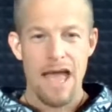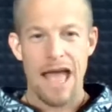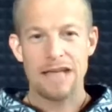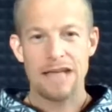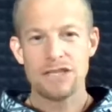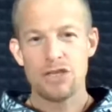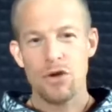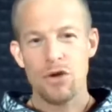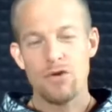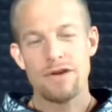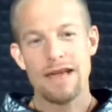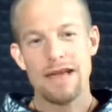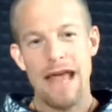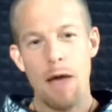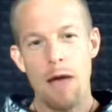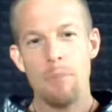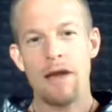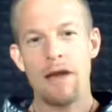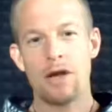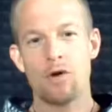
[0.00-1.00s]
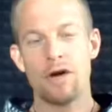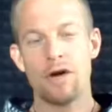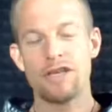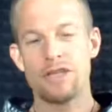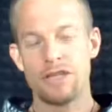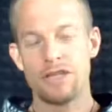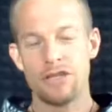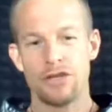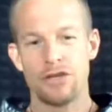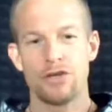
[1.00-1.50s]
And so now my
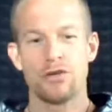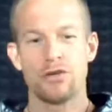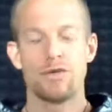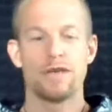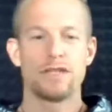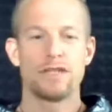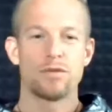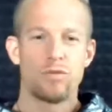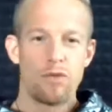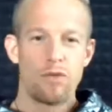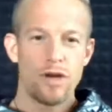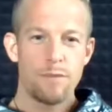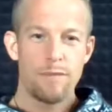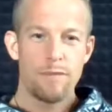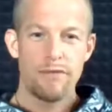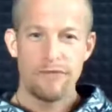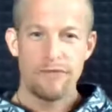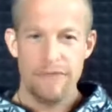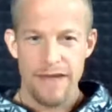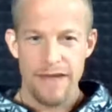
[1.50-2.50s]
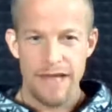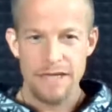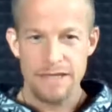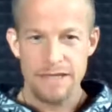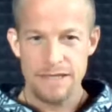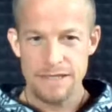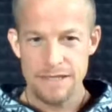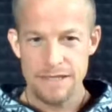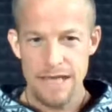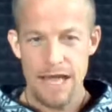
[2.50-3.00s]
question to you is, would it be fair
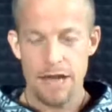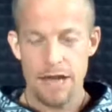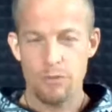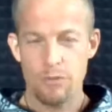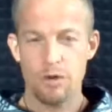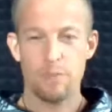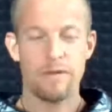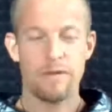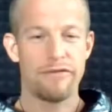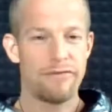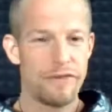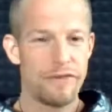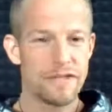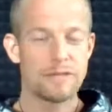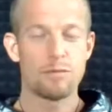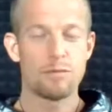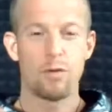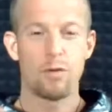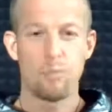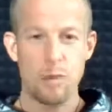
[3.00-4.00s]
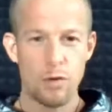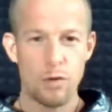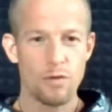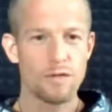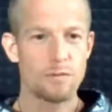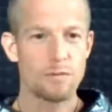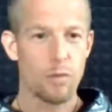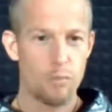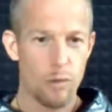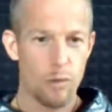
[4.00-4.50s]
to say, would it be feasible,
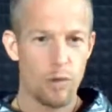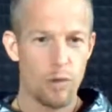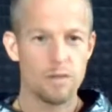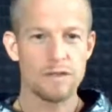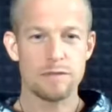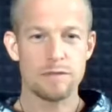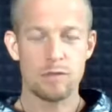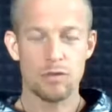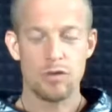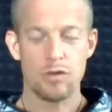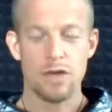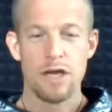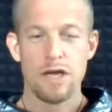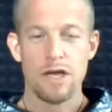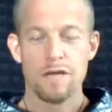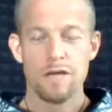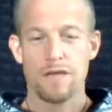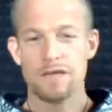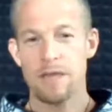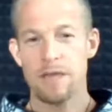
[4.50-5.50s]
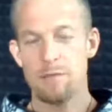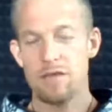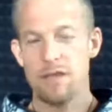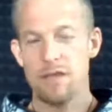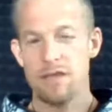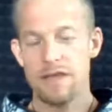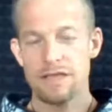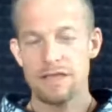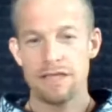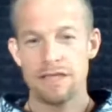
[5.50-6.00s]
plausible, possible, that some of
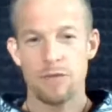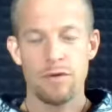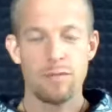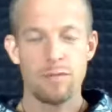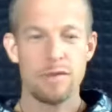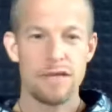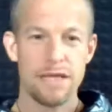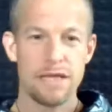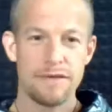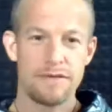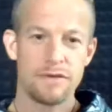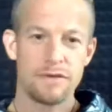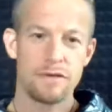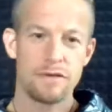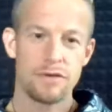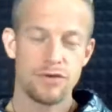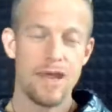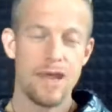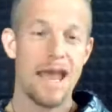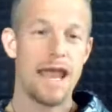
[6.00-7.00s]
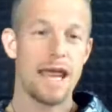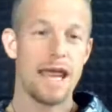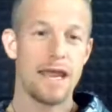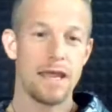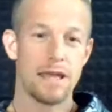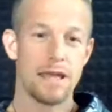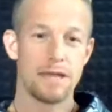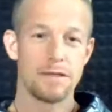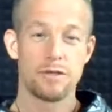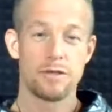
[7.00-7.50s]
the things that we believe
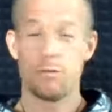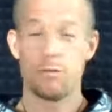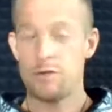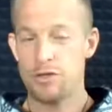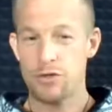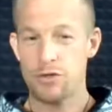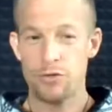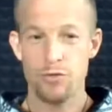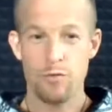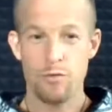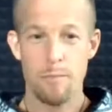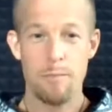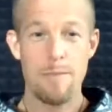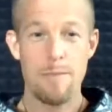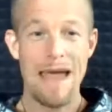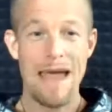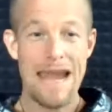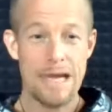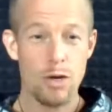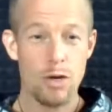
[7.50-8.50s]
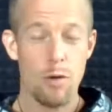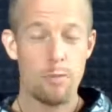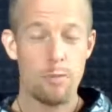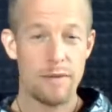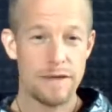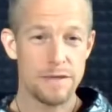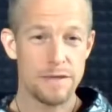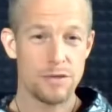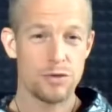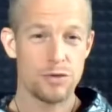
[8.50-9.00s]
today to be true may not
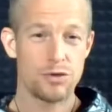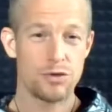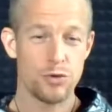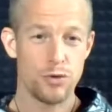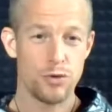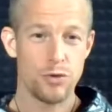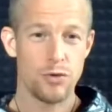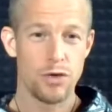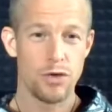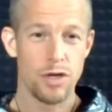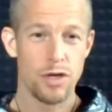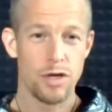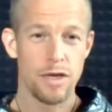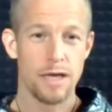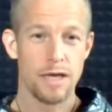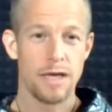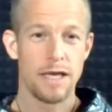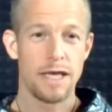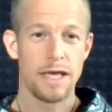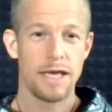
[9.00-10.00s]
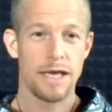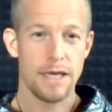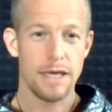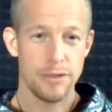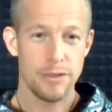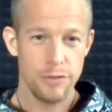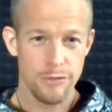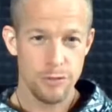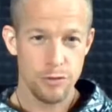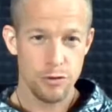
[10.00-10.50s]
be so true
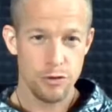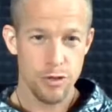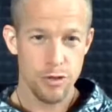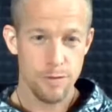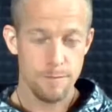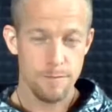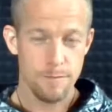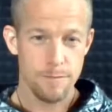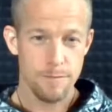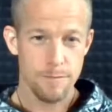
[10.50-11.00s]
in the future?